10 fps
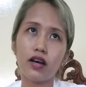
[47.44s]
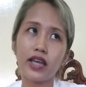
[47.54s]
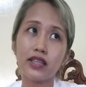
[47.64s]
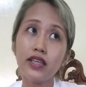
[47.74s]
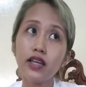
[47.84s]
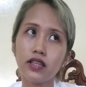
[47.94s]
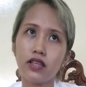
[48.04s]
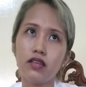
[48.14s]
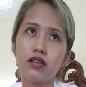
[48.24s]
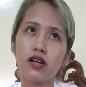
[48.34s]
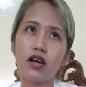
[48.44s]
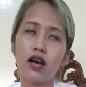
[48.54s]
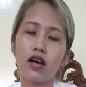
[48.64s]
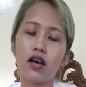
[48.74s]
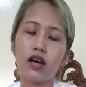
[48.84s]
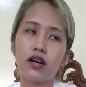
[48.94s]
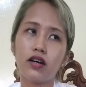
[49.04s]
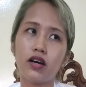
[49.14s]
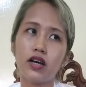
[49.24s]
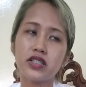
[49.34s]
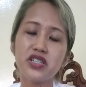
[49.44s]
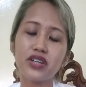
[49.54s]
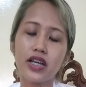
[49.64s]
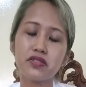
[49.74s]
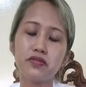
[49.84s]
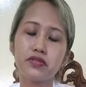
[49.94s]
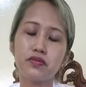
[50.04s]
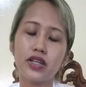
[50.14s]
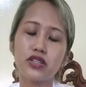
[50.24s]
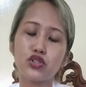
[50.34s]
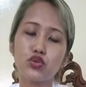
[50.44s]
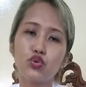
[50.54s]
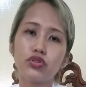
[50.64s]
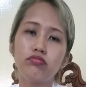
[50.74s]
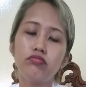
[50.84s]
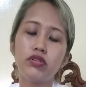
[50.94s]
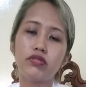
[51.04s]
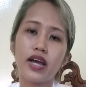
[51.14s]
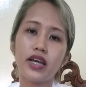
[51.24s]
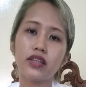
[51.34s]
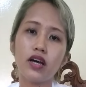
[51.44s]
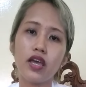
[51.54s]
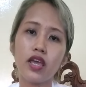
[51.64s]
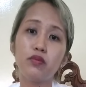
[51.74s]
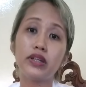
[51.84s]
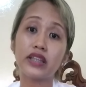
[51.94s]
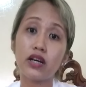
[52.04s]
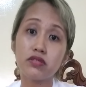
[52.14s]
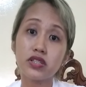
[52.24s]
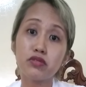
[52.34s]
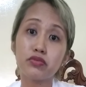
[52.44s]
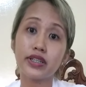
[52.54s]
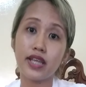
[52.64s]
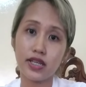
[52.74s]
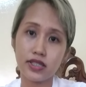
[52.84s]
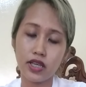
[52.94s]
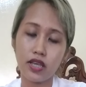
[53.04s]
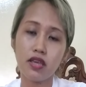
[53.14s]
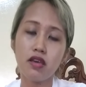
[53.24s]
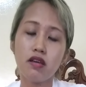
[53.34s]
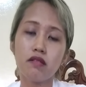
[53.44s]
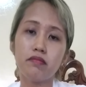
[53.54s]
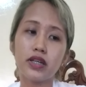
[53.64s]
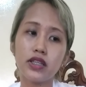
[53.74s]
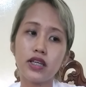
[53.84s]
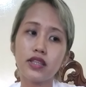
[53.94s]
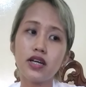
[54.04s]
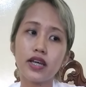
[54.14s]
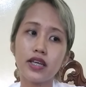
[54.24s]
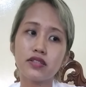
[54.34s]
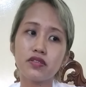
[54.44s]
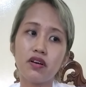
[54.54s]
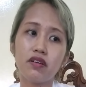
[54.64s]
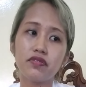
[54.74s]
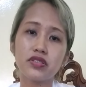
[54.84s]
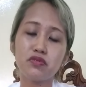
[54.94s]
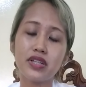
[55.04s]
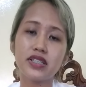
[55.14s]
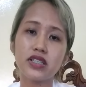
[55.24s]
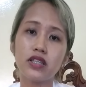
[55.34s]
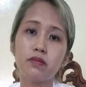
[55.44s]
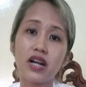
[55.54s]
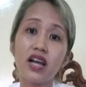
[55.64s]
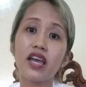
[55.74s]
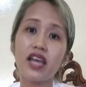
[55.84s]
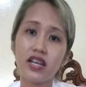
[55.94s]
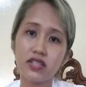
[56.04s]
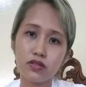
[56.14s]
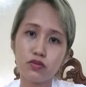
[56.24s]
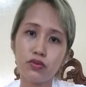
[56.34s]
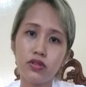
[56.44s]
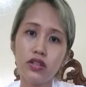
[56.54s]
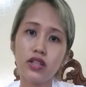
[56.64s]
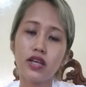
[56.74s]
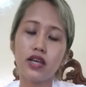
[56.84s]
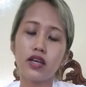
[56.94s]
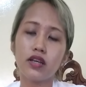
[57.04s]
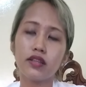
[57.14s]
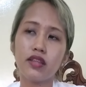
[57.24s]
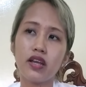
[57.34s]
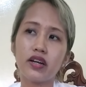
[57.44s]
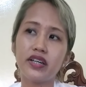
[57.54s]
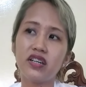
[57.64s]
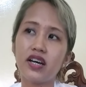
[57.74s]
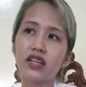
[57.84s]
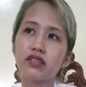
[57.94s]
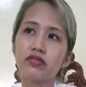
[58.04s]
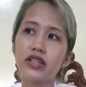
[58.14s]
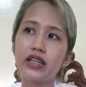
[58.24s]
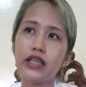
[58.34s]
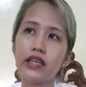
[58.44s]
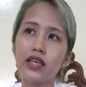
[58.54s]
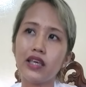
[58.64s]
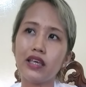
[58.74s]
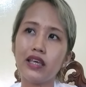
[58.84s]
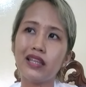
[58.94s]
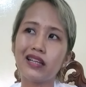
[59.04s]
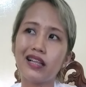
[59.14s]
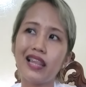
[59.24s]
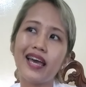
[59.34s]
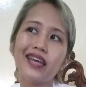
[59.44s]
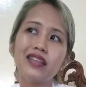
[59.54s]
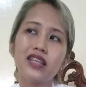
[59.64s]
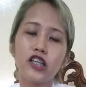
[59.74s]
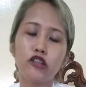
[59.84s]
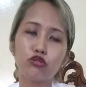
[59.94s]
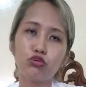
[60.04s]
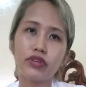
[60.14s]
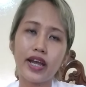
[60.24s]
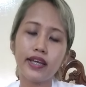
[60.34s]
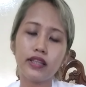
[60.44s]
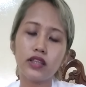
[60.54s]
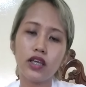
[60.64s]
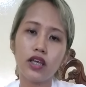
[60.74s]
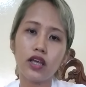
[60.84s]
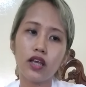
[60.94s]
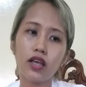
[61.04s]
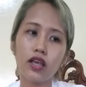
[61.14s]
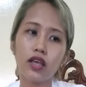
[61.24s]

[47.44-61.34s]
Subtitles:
Ideally, a senior high school student should write a 1,000-word essay. But in the case of students in the barangay high school, they are not really inclined into writing